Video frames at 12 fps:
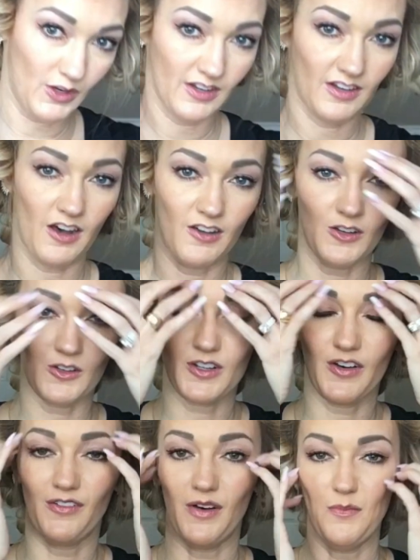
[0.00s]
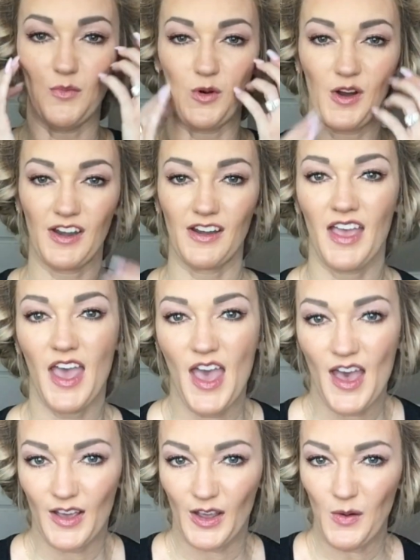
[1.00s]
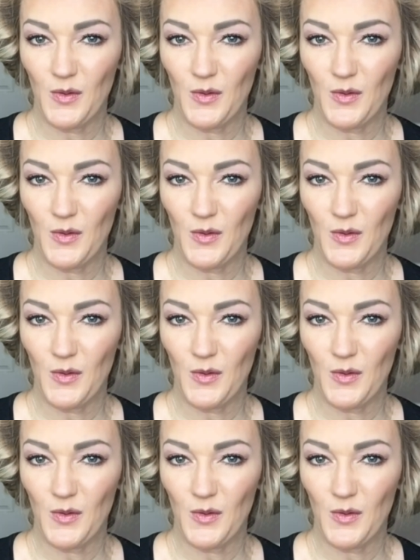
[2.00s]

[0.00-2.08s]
you can doll yourself up more and go